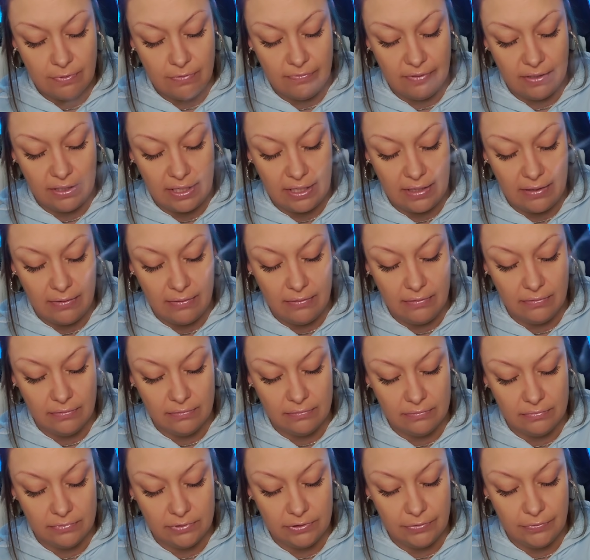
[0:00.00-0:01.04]
moving out.
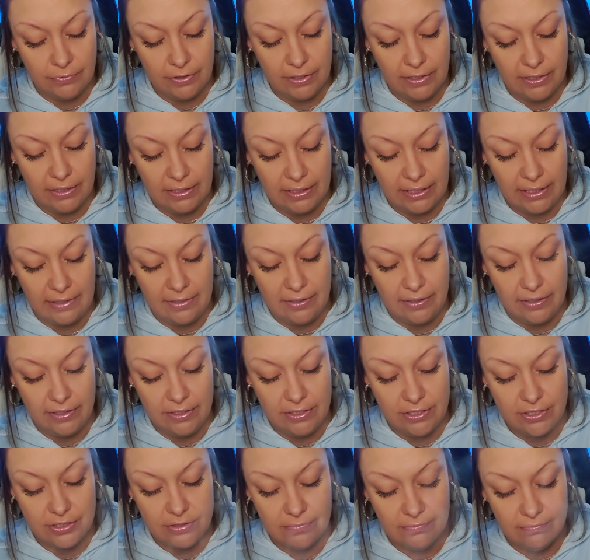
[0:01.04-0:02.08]
You were in a
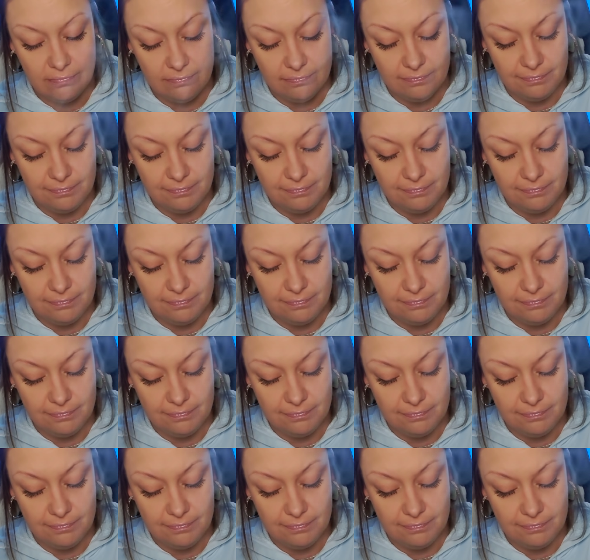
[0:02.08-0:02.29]
carriage.